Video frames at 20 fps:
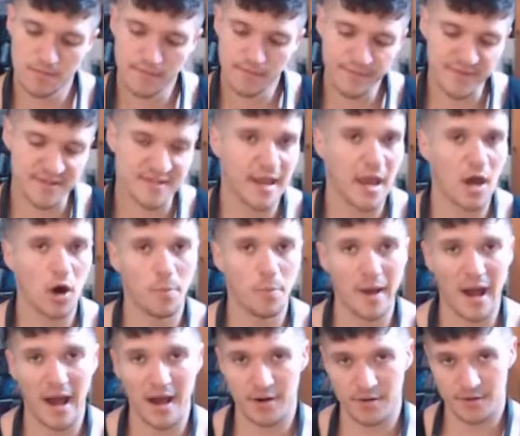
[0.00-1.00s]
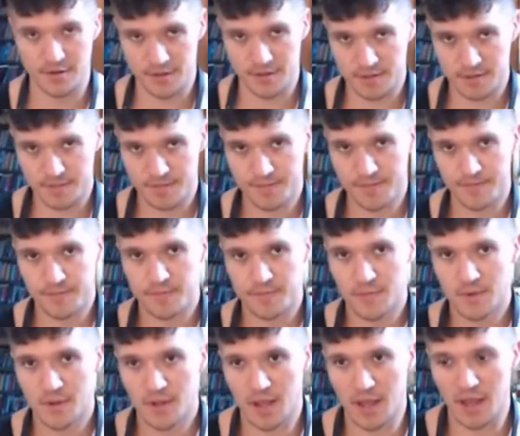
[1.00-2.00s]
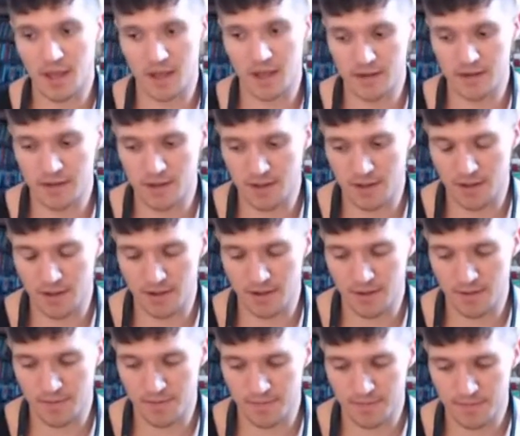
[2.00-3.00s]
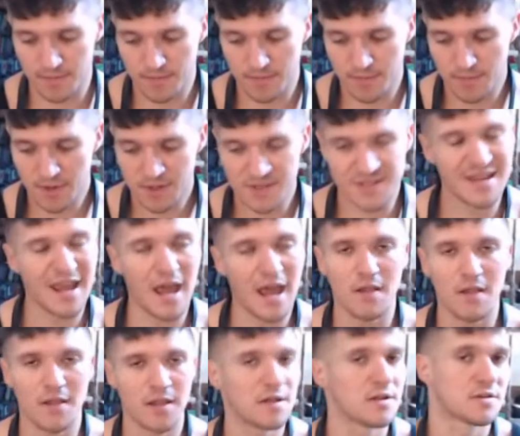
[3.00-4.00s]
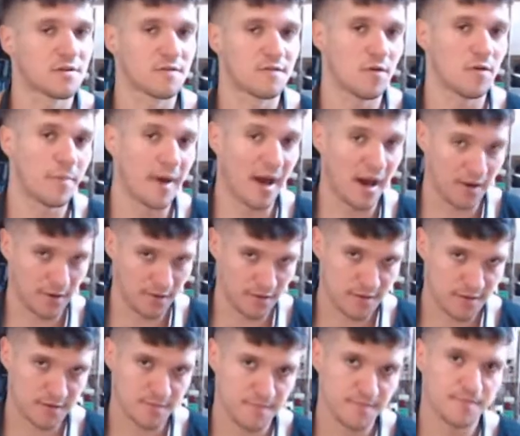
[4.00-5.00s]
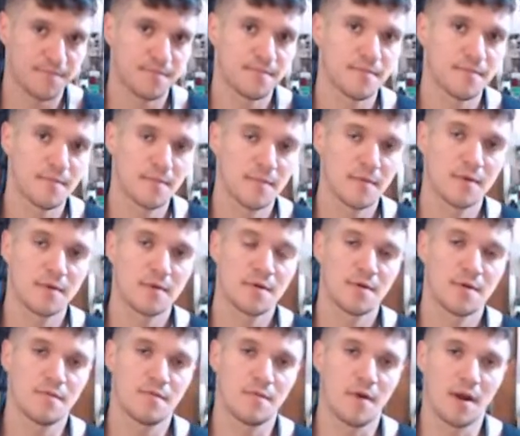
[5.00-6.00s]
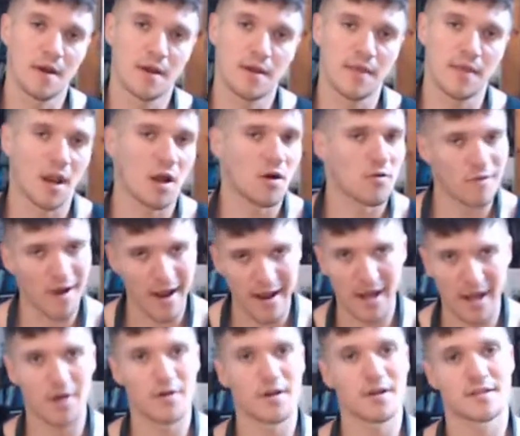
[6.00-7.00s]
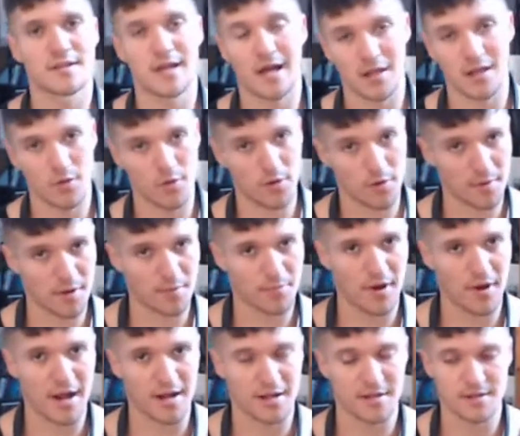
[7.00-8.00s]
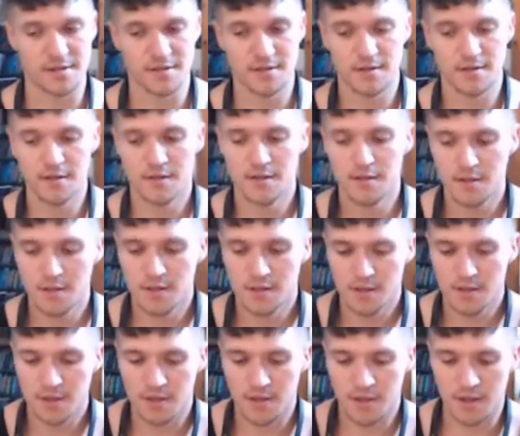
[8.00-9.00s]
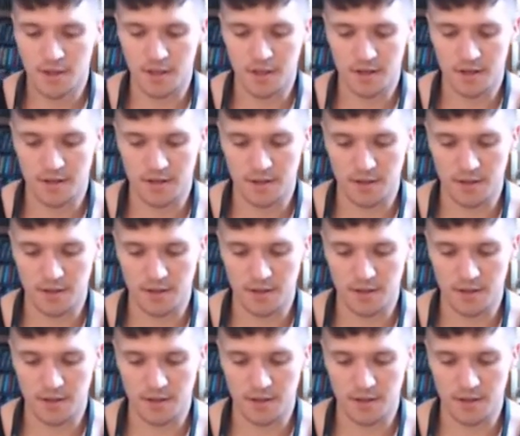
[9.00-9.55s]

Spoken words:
scale patterns and scale and interval patterns, right? And then I'll write out exactly what I'm going to practice. And